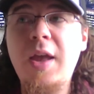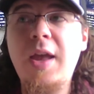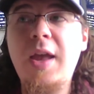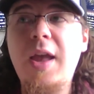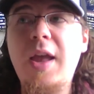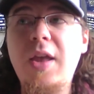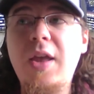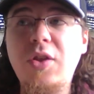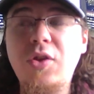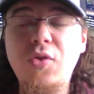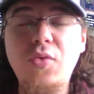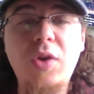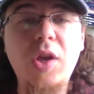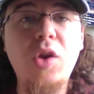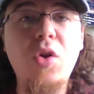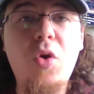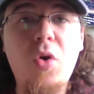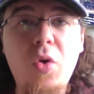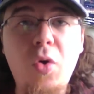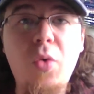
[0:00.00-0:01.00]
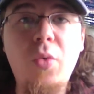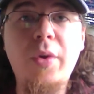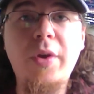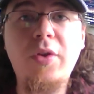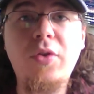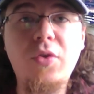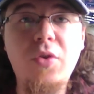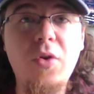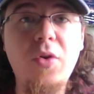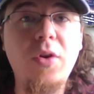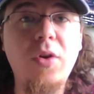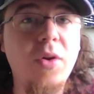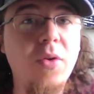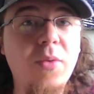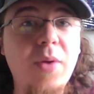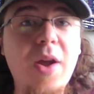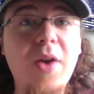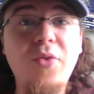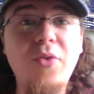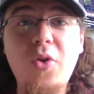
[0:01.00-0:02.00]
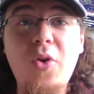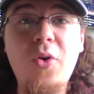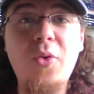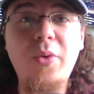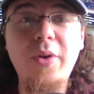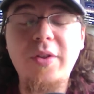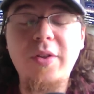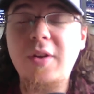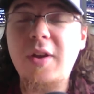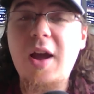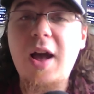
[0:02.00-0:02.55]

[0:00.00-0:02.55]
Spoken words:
you can always turn it around, always. And